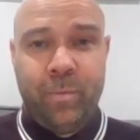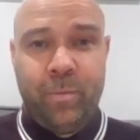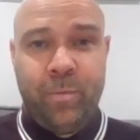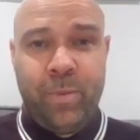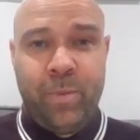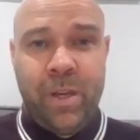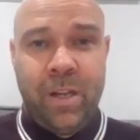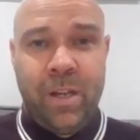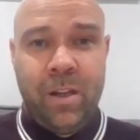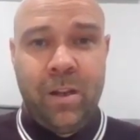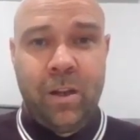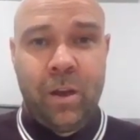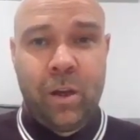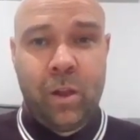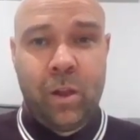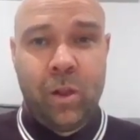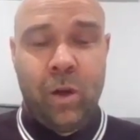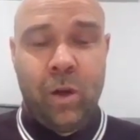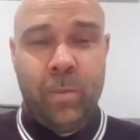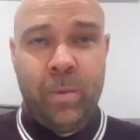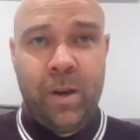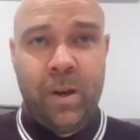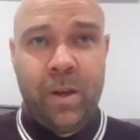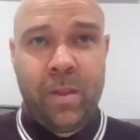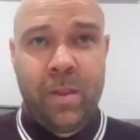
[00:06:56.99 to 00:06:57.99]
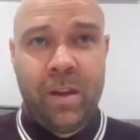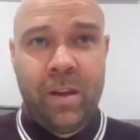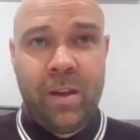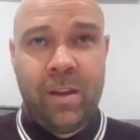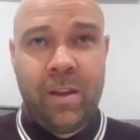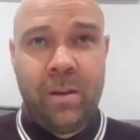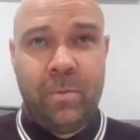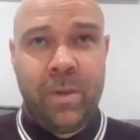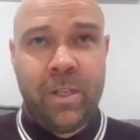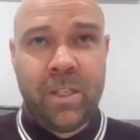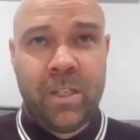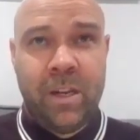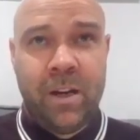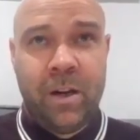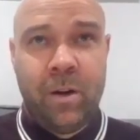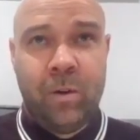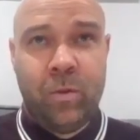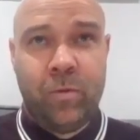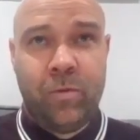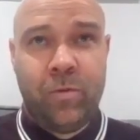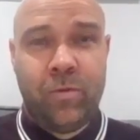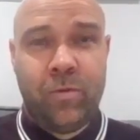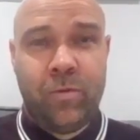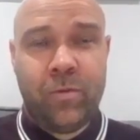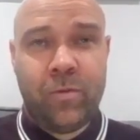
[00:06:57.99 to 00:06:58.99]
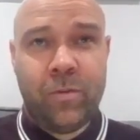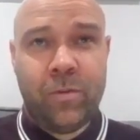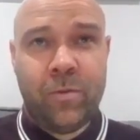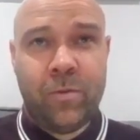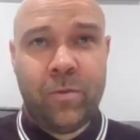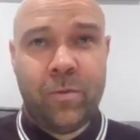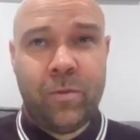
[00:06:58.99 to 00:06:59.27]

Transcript: being in the club and thinking to myself,